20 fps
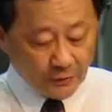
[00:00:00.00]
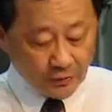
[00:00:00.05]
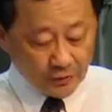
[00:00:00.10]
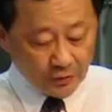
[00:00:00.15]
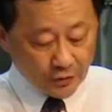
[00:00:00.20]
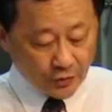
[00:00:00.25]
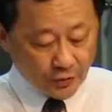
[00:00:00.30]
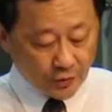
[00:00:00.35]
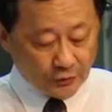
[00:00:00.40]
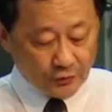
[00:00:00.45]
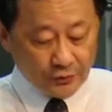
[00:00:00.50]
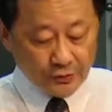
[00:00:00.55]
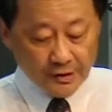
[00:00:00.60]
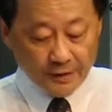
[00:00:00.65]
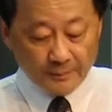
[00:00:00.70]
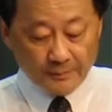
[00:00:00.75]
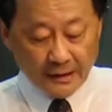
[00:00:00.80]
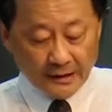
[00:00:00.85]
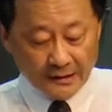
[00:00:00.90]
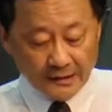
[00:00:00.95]
want to show you
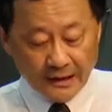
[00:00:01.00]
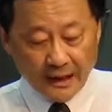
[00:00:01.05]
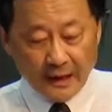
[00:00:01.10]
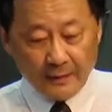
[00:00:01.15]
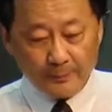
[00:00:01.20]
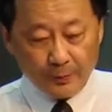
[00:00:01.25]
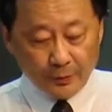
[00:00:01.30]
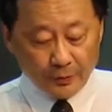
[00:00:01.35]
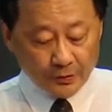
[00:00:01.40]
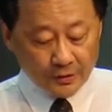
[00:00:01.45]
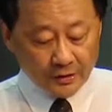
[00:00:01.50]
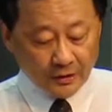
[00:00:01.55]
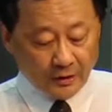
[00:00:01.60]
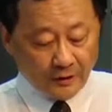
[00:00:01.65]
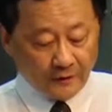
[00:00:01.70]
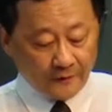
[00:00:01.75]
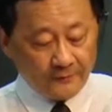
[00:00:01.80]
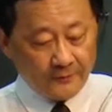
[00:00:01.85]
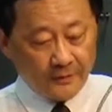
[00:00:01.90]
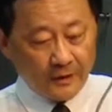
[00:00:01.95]
some examples
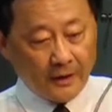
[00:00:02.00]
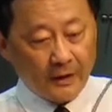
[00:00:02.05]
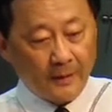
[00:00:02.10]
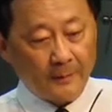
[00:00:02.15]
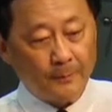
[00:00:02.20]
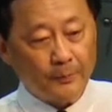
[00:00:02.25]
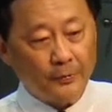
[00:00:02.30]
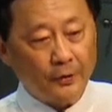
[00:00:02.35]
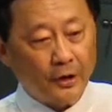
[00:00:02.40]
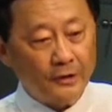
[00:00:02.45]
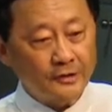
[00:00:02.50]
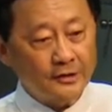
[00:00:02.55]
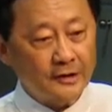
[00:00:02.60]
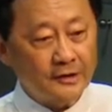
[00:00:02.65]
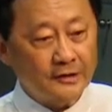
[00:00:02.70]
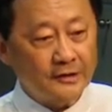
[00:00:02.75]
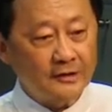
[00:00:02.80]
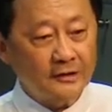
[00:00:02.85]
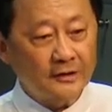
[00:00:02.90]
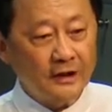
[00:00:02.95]
of
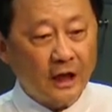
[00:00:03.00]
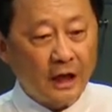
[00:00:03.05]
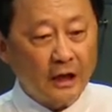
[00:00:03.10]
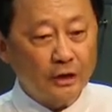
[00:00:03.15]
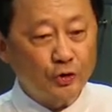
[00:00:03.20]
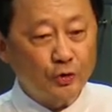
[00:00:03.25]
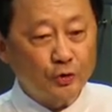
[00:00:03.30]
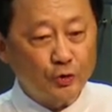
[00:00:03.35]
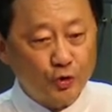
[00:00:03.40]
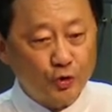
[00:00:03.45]
projects to